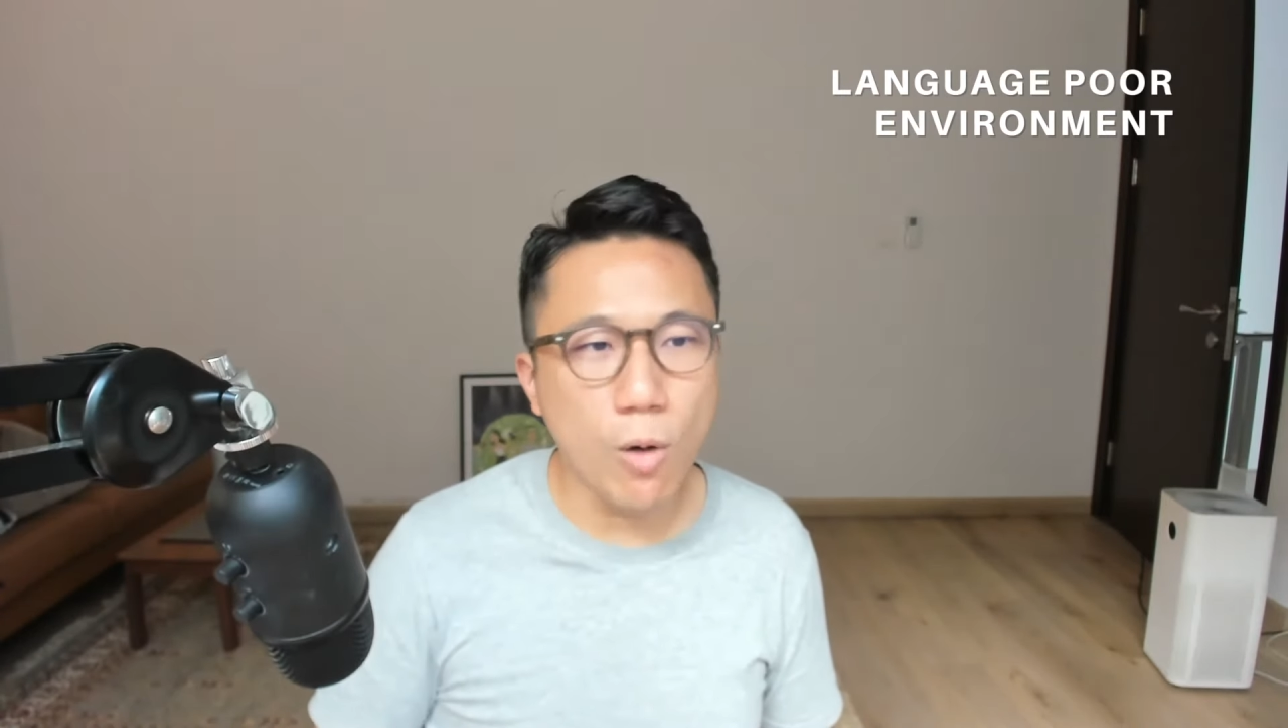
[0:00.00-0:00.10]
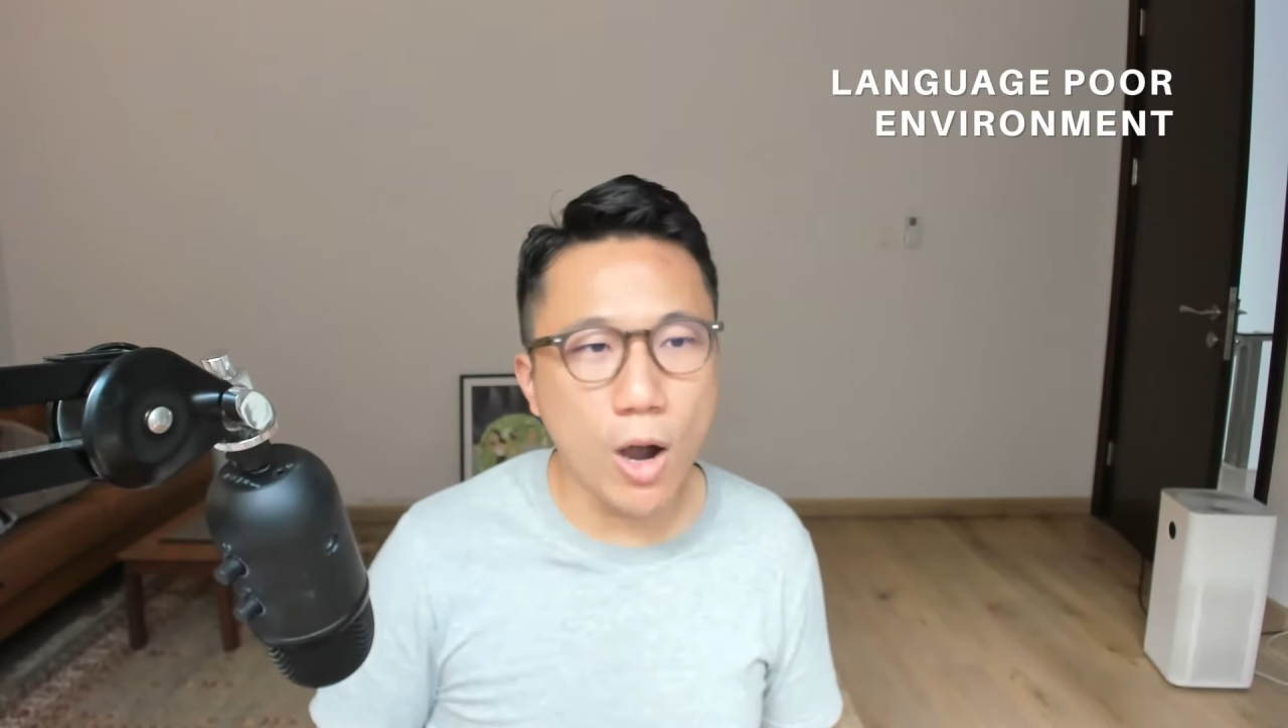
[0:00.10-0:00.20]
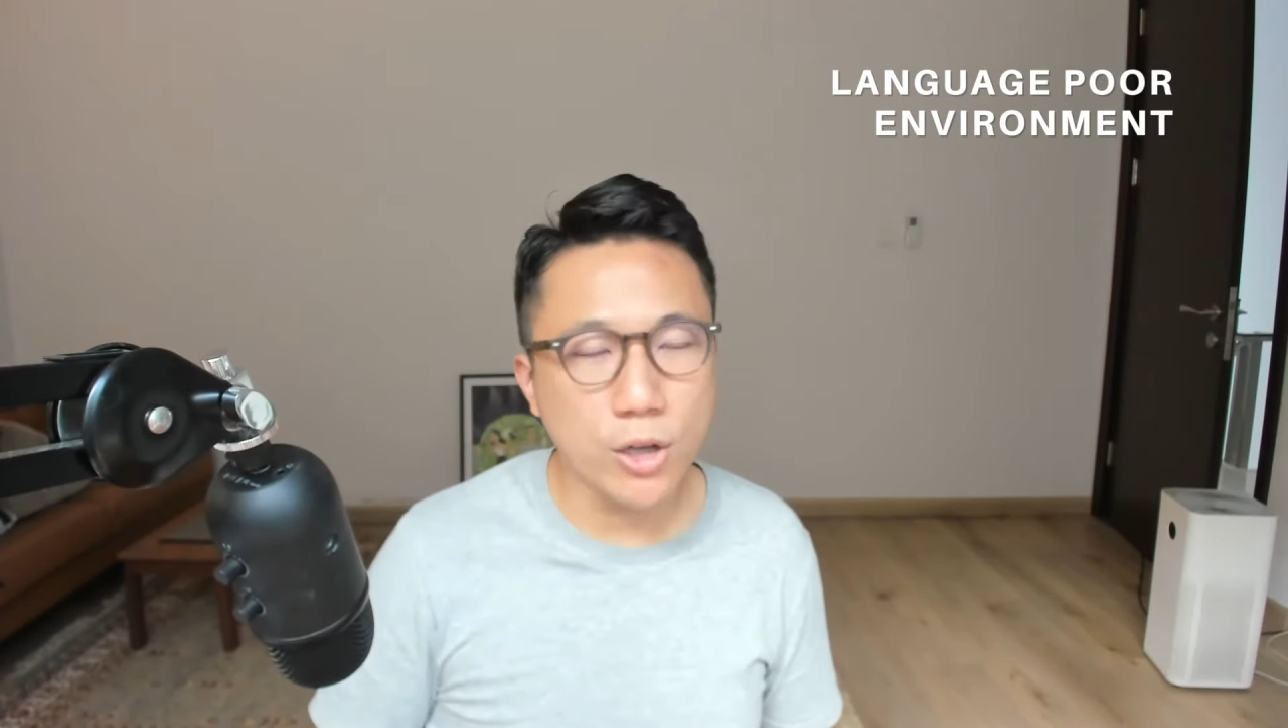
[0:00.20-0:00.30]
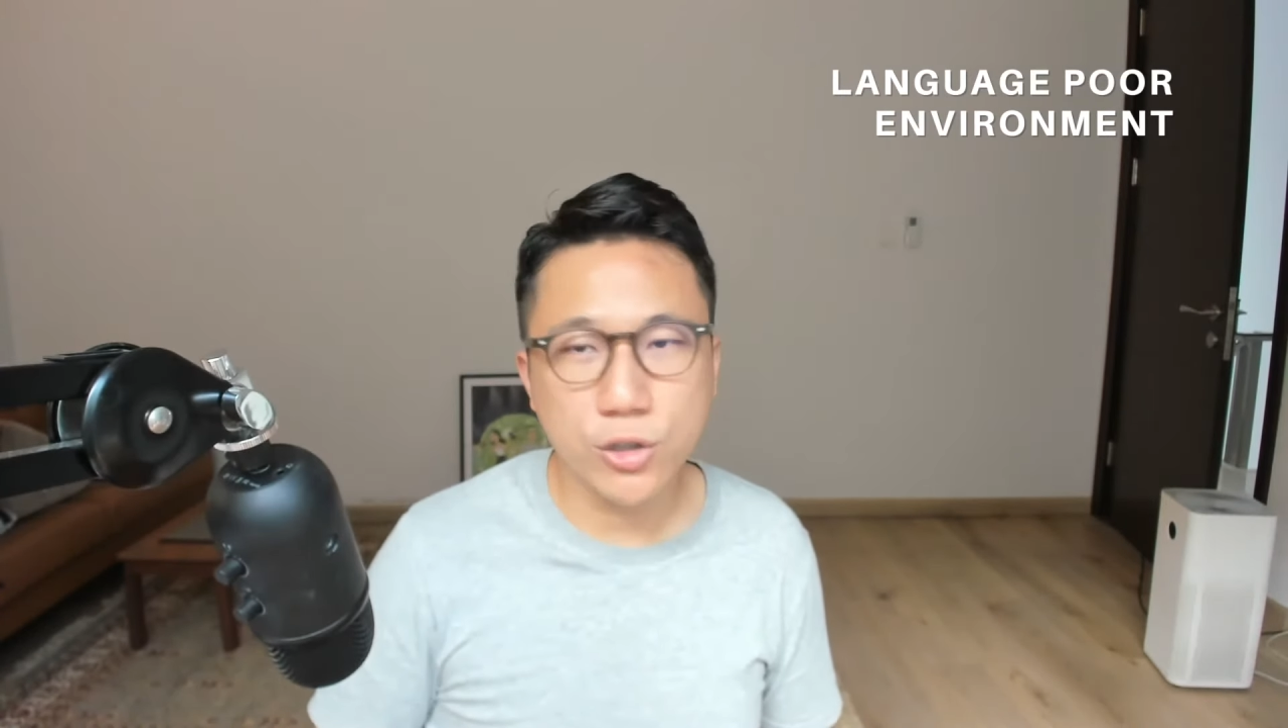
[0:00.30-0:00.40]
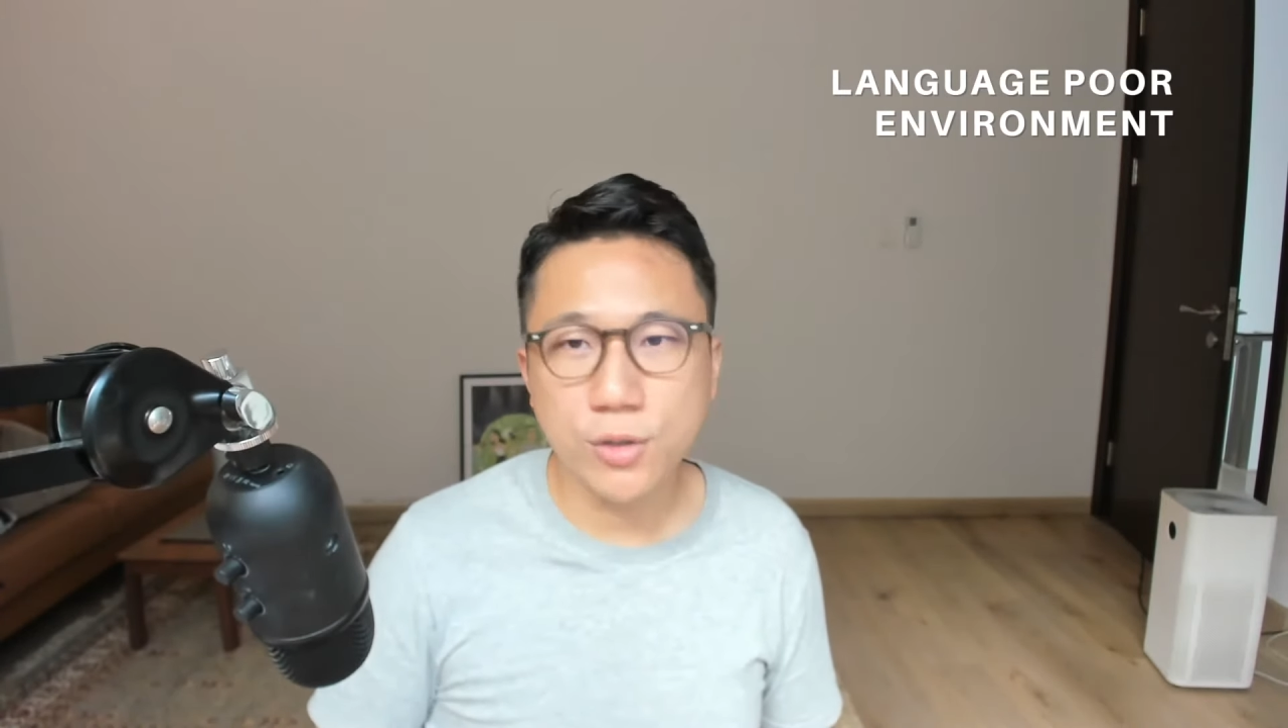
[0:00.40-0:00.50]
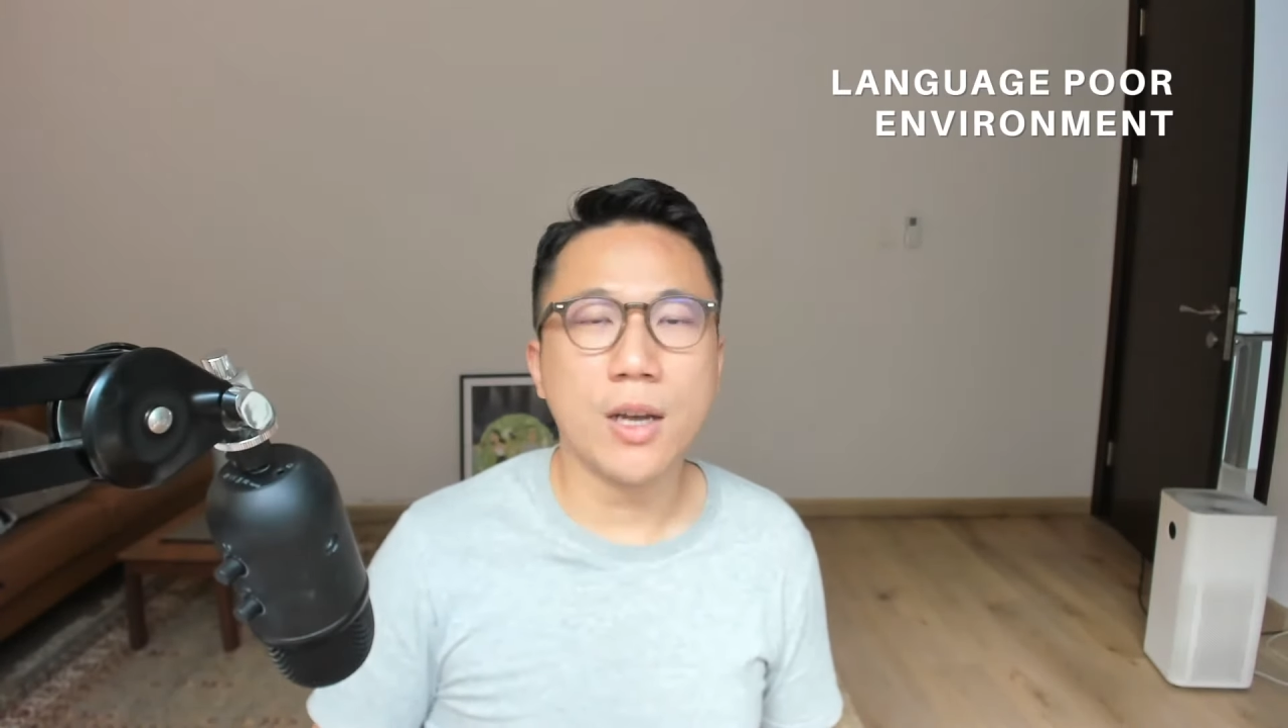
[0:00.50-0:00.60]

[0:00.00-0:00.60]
watch